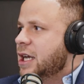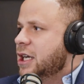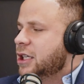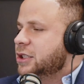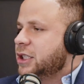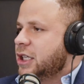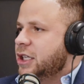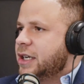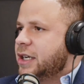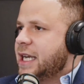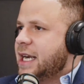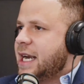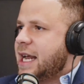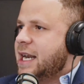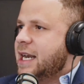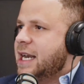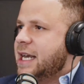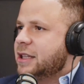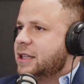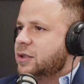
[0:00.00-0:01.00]
So you
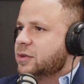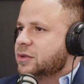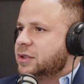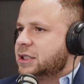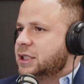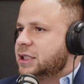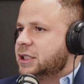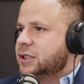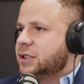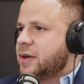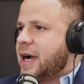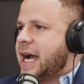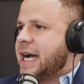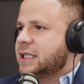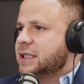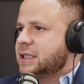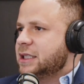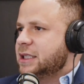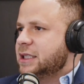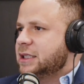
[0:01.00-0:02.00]
cannot let those
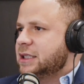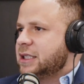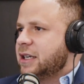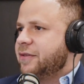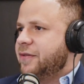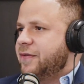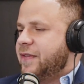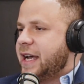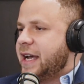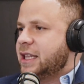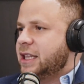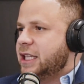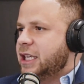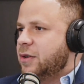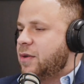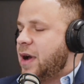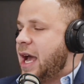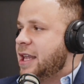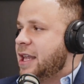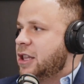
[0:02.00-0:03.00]
distractions affect
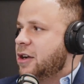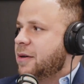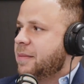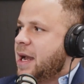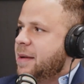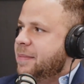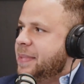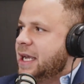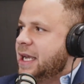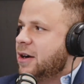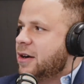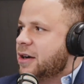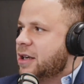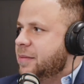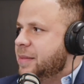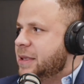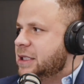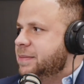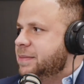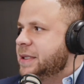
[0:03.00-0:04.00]
you. And there might be
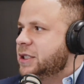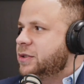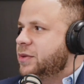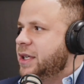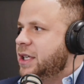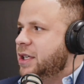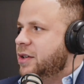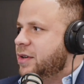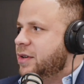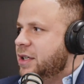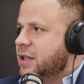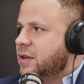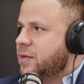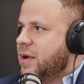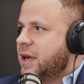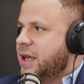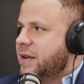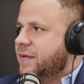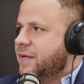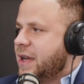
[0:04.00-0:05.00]
arguments between you and your
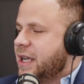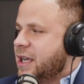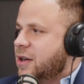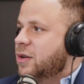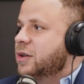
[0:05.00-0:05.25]
wife, like,